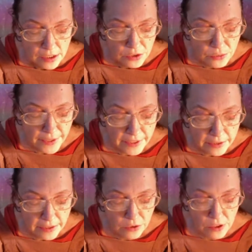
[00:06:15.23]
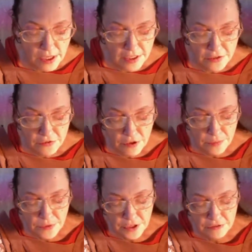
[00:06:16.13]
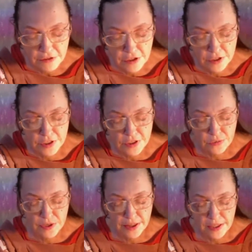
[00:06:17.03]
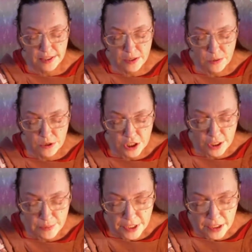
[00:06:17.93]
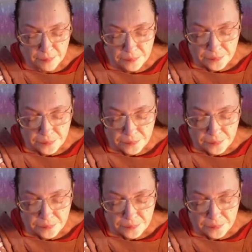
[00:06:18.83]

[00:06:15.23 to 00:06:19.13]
directly across from the first with its own chimney.